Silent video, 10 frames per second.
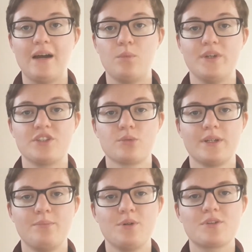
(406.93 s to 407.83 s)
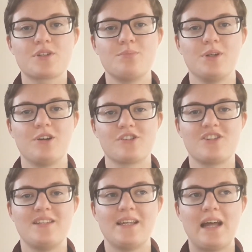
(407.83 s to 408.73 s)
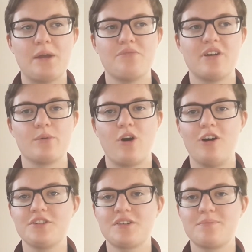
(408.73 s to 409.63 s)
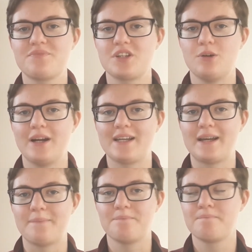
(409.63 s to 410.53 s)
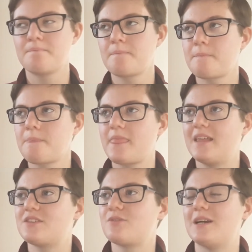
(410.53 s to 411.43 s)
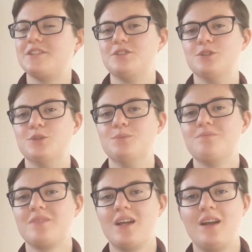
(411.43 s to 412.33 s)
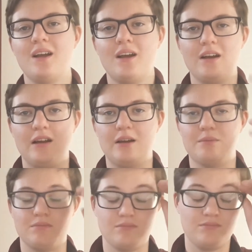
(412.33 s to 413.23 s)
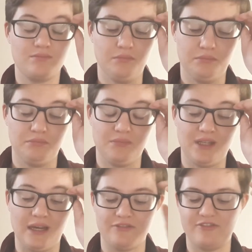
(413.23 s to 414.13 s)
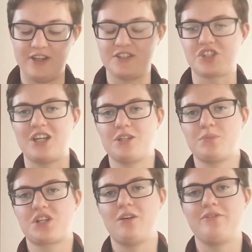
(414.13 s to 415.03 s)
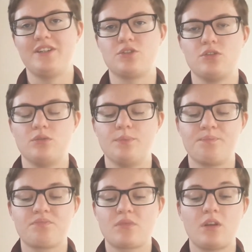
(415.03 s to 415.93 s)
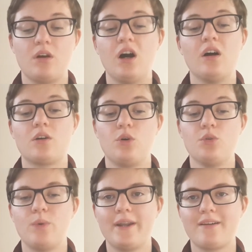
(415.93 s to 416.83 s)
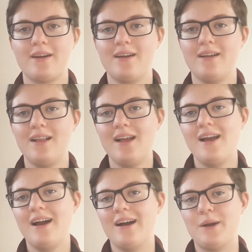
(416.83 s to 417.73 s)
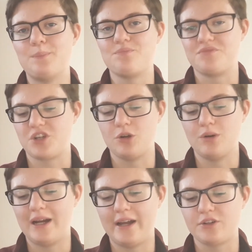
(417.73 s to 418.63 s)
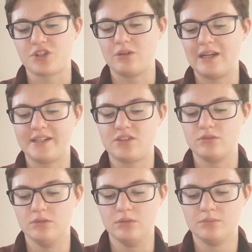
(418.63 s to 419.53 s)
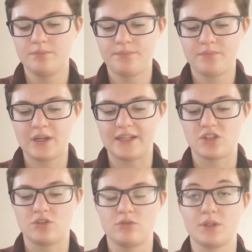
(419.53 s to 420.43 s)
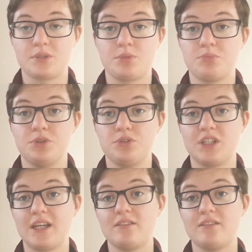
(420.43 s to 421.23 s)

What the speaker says: wintery books, because then I'm very hot, so I can try to fantasize myself into cold weather. So I also like to listen to Christmas music